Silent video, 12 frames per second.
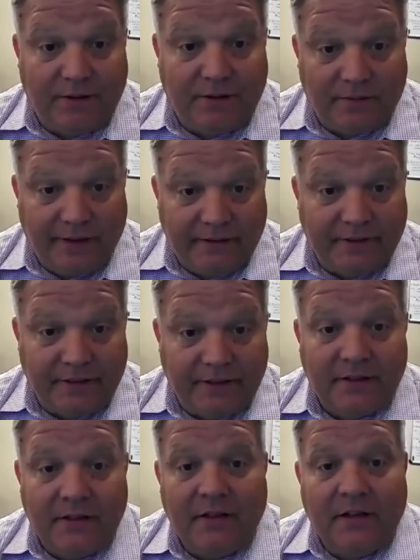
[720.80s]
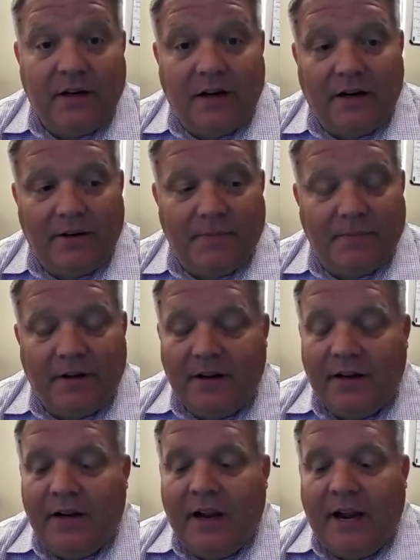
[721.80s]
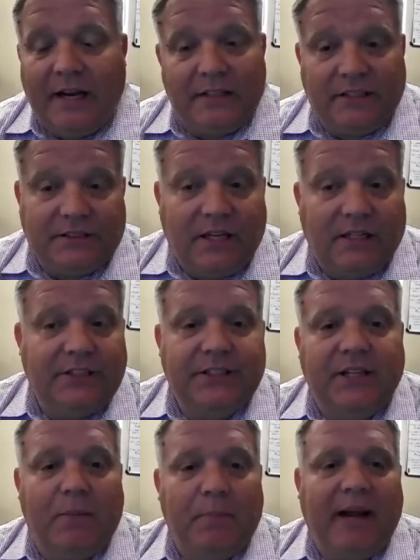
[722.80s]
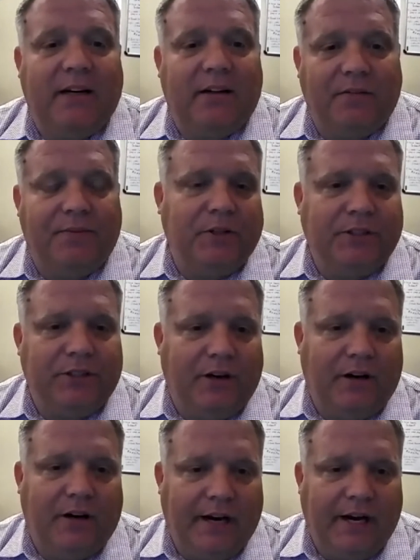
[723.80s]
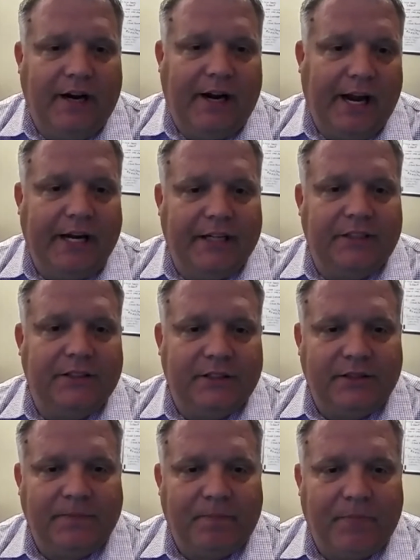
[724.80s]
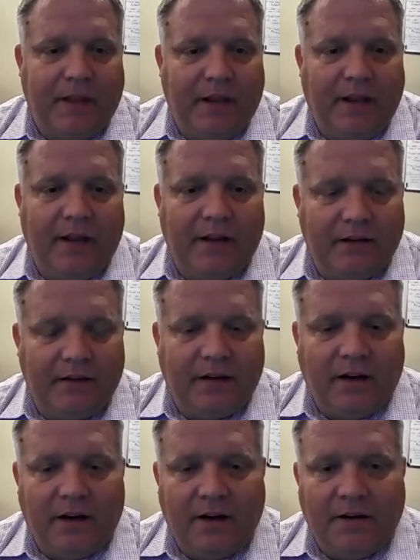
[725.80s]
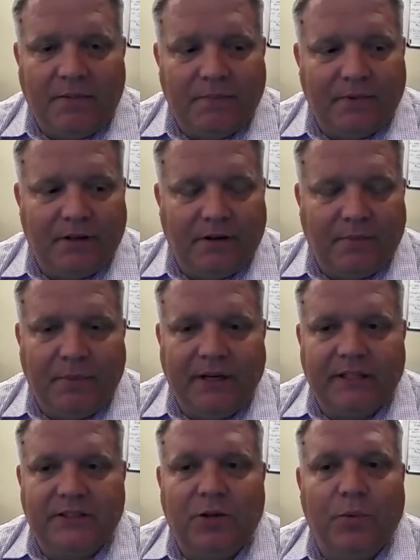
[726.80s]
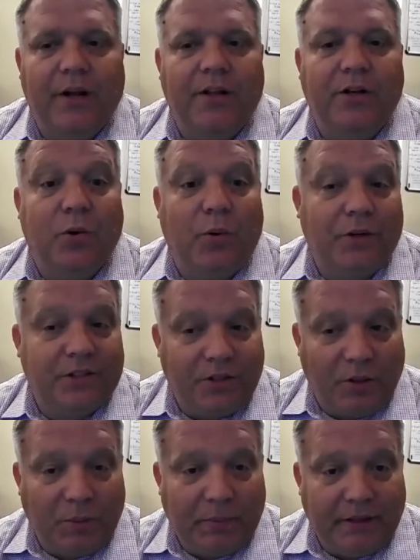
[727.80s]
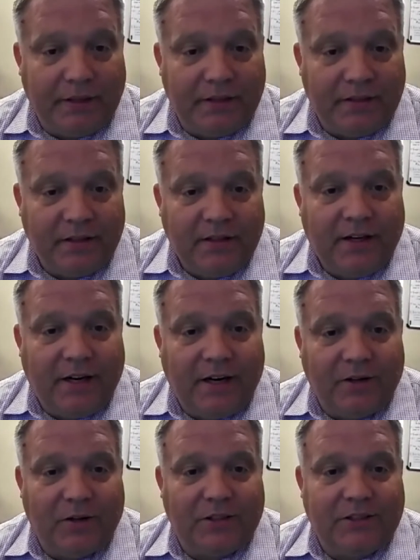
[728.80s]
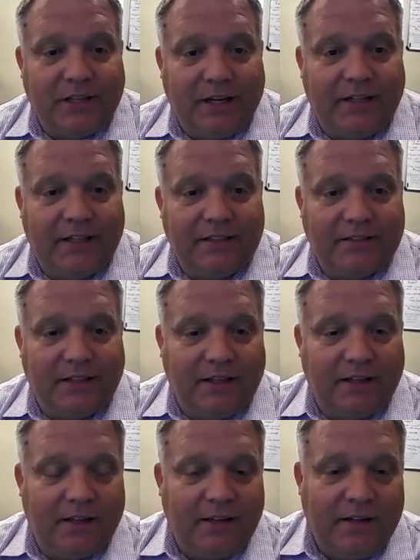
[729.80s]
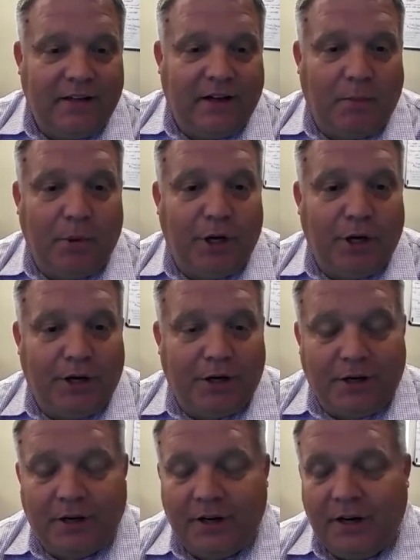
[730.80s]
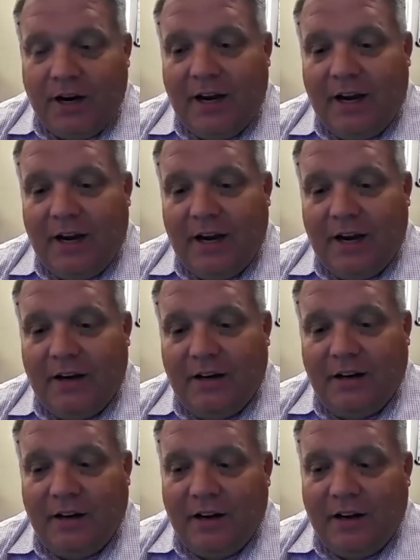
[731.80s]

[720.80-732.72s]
one your favorite? Um, and because she's not Back to the Future age, and but it's the way the doors open, and it looks like it's a bird, and